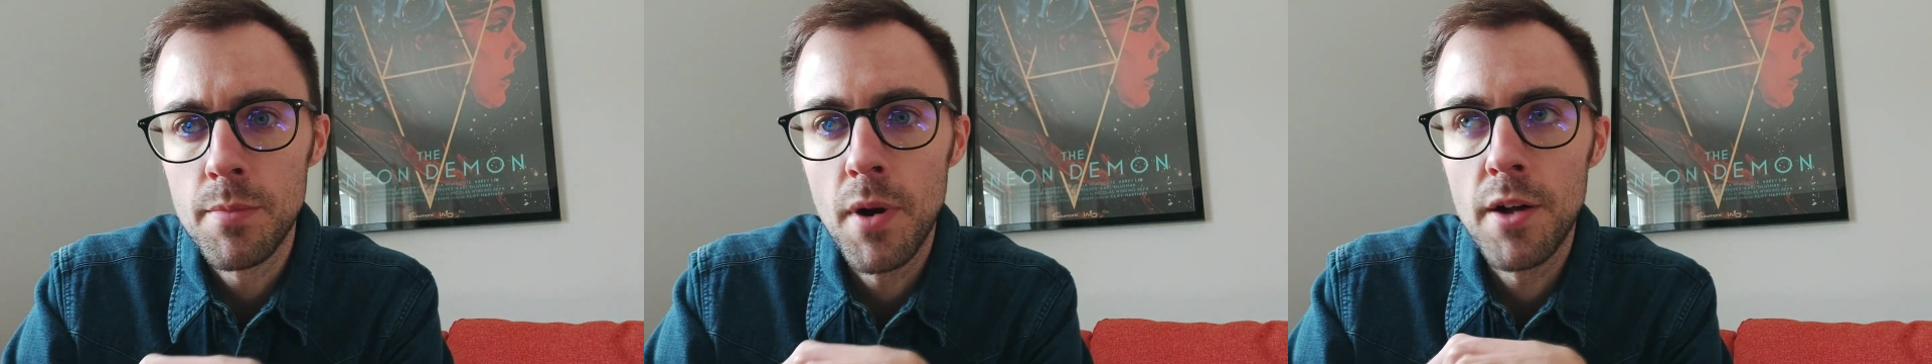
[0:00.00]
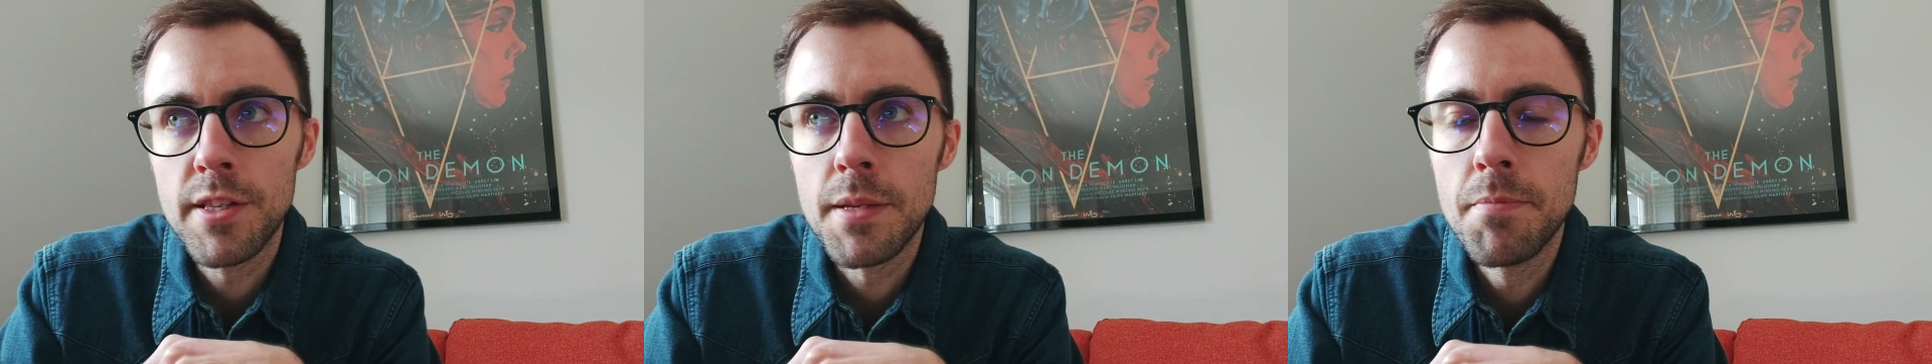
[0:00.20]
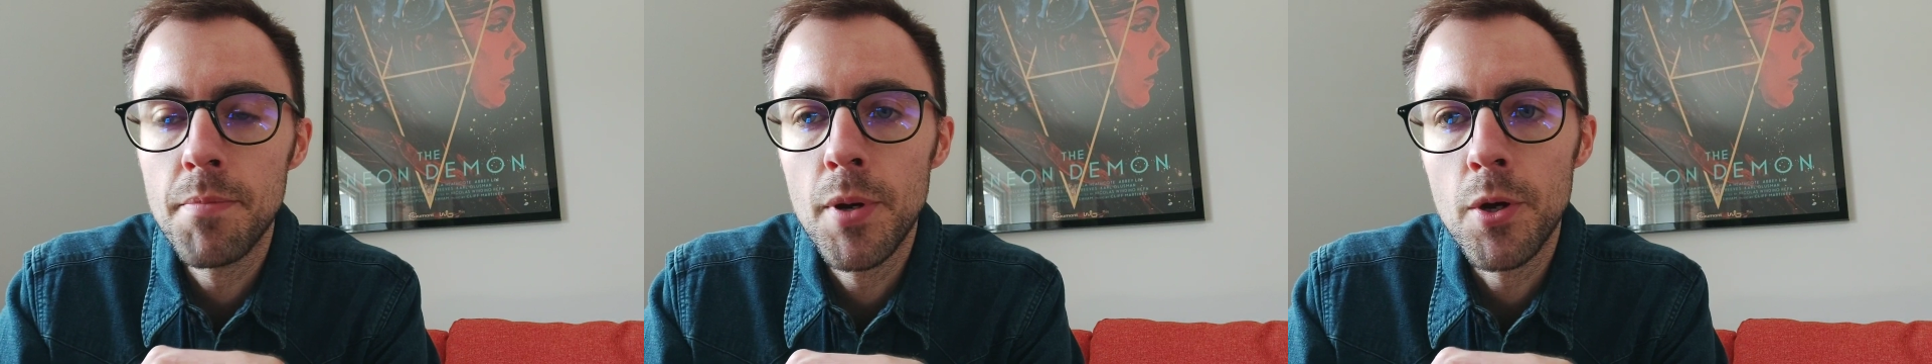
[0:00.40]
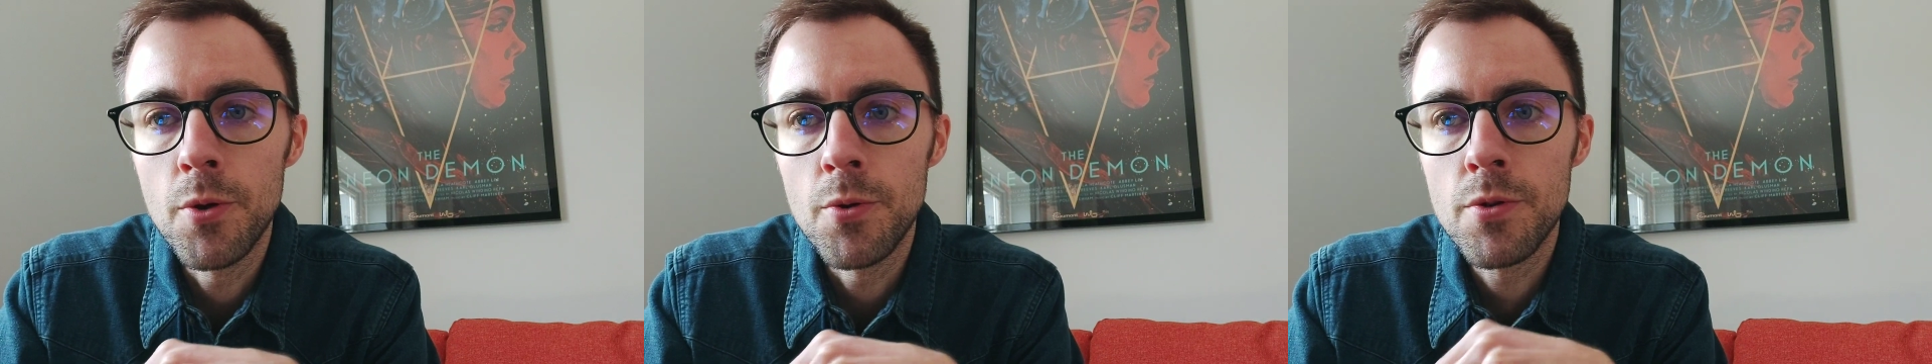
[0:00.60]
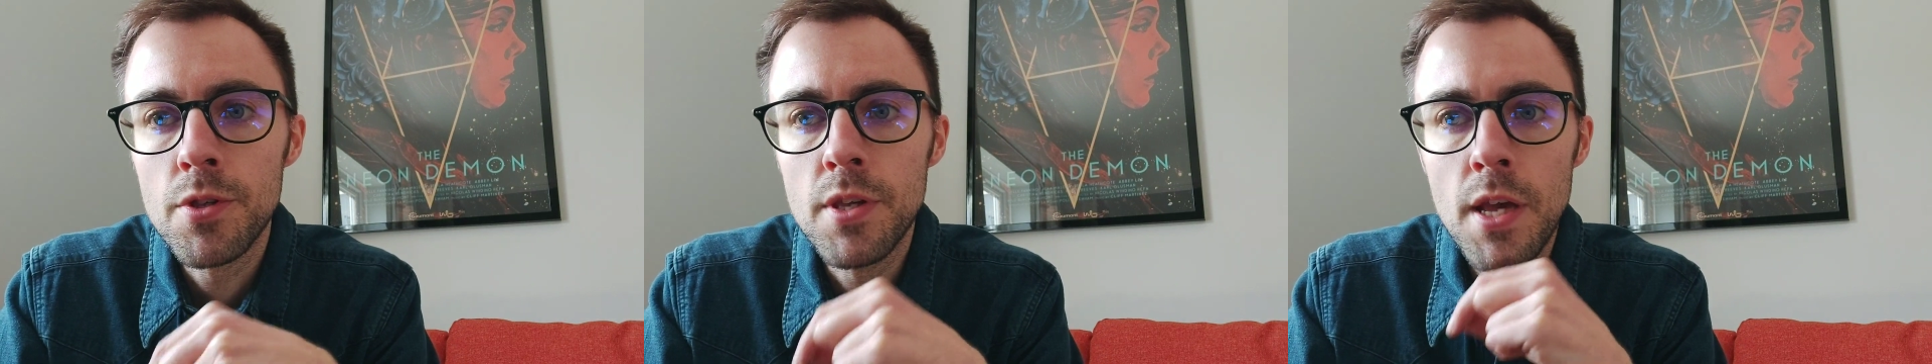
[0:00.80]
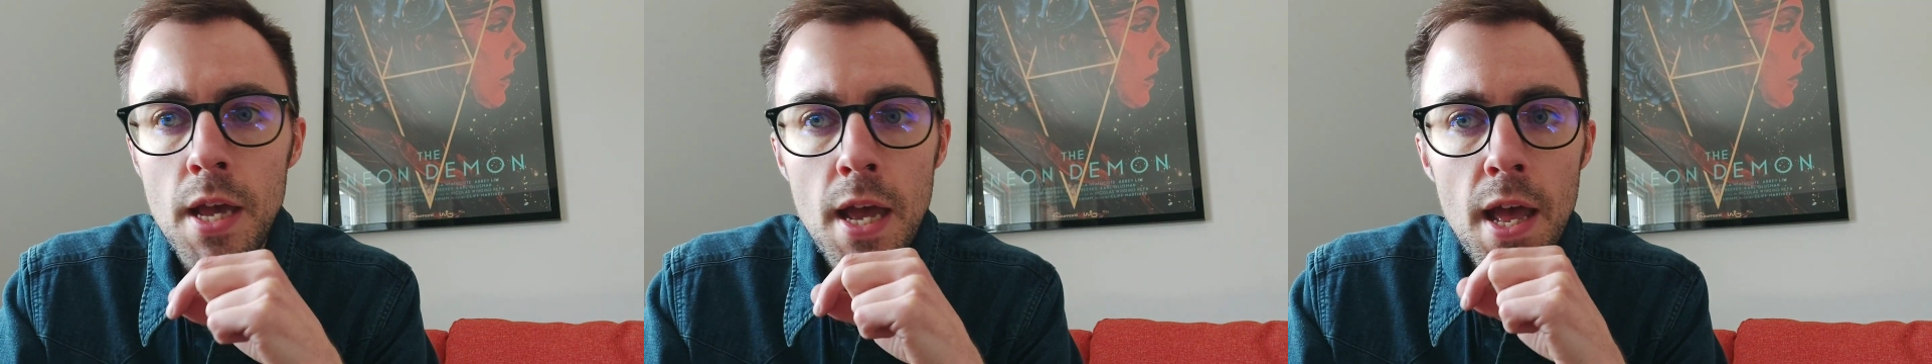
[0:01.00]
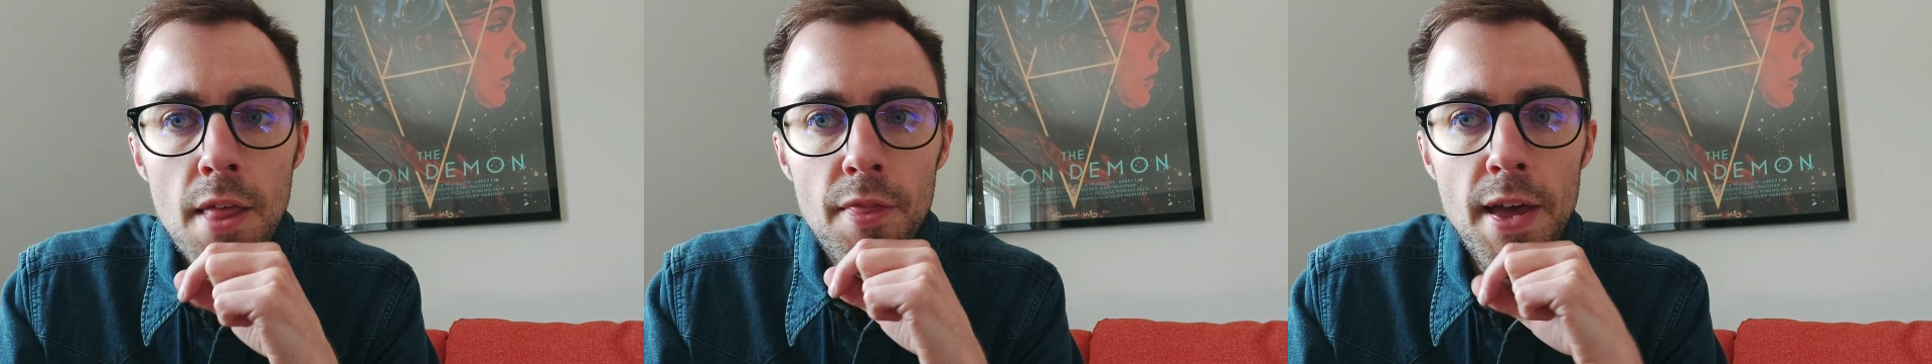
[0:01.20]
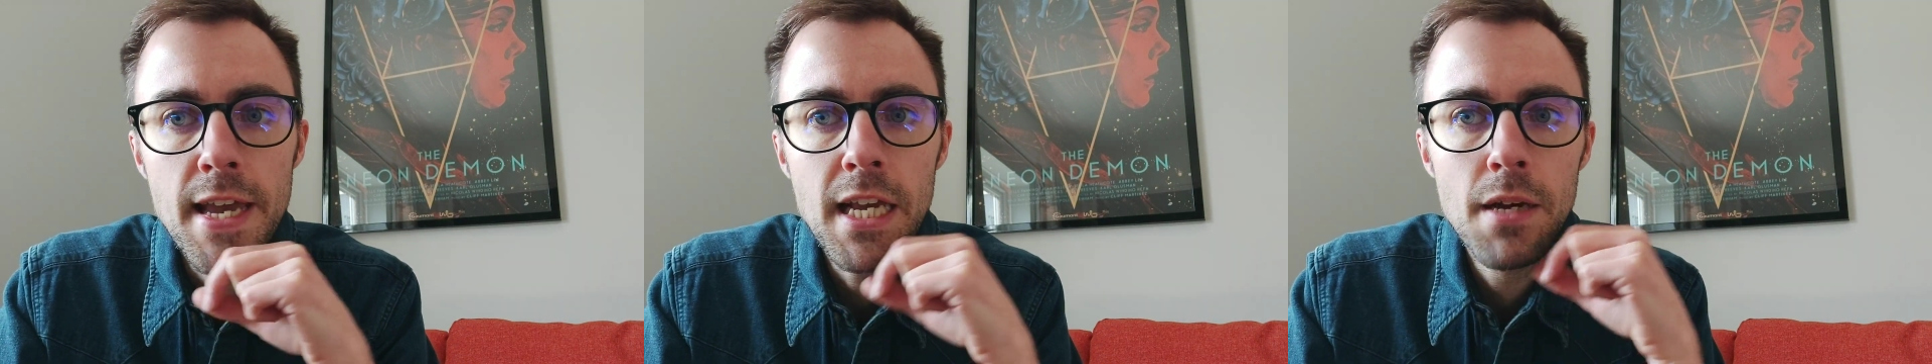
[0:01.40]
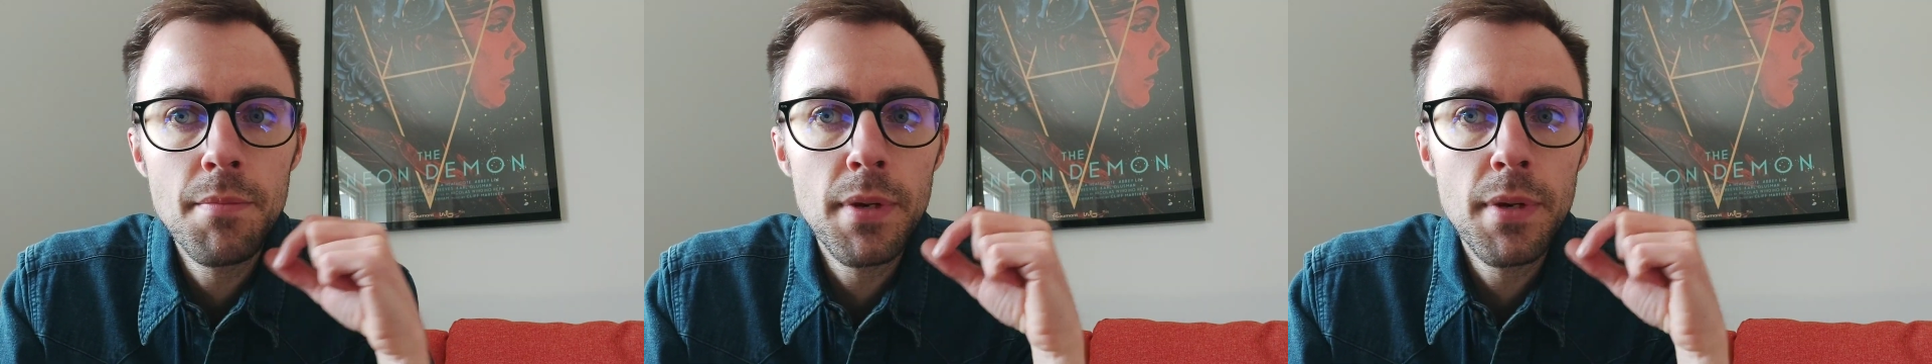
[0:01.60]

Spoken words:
Martens boots, they can